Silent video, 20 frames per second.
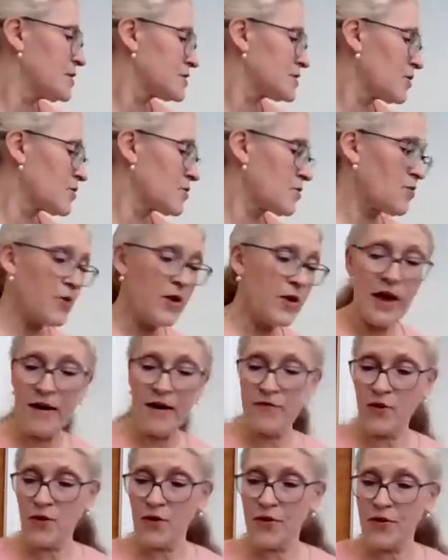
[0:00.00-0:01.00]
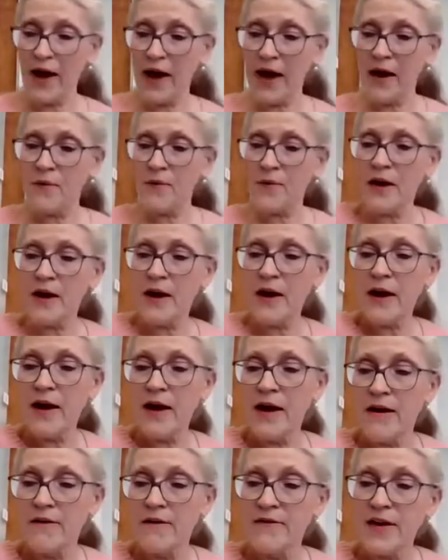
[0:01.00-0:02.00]
So we have all that. We
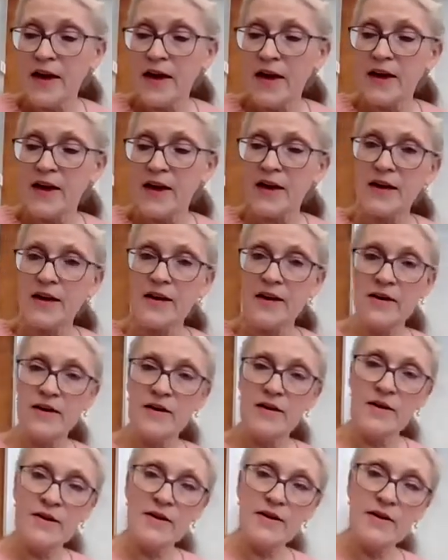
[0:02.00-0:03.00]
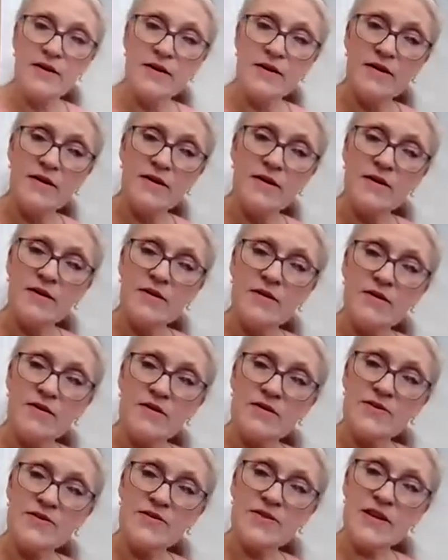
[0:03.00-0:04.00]
have a
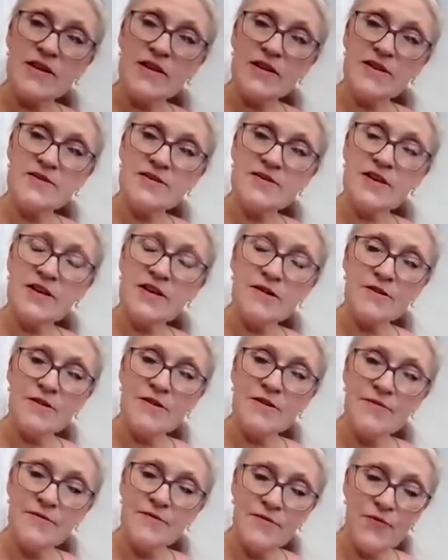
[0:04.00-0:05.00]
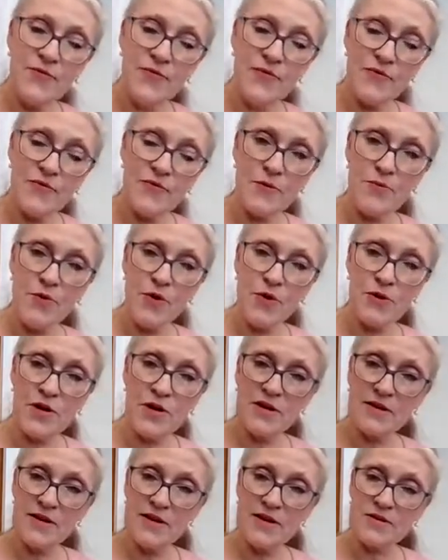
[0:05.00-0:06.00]
skinny stick for
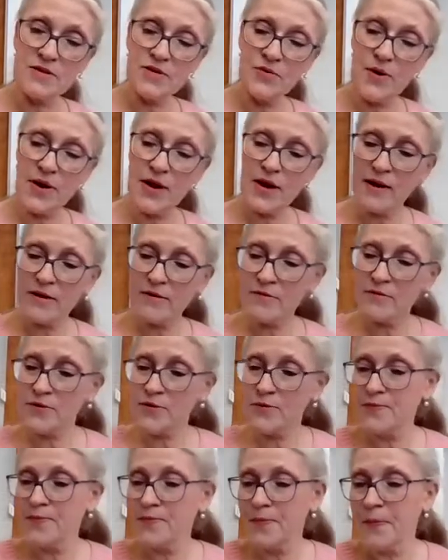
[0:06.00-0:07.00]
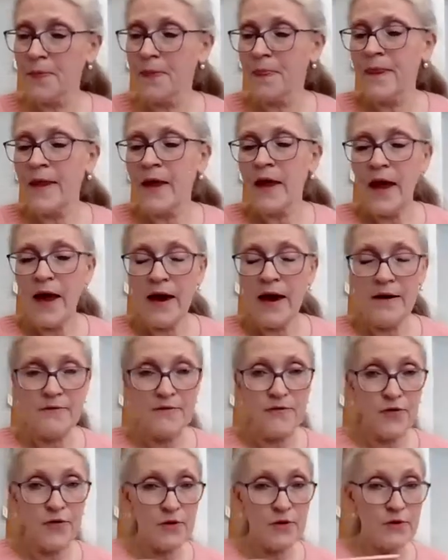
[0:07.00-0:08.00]
poking things around
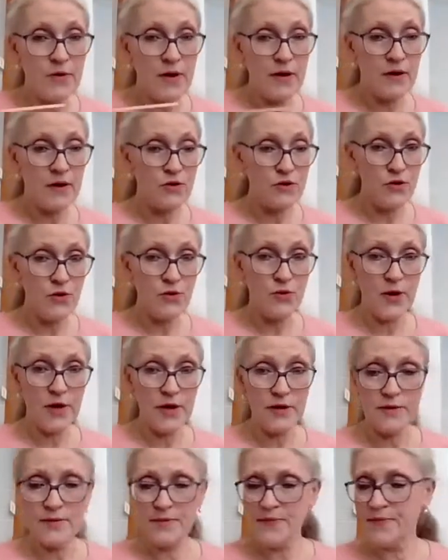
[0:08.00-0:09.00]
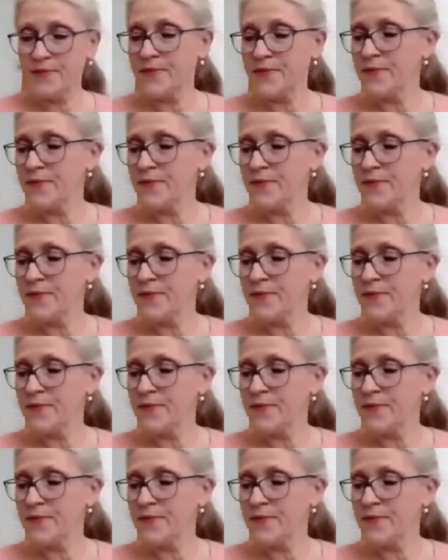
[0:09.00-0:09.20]
and for gluing.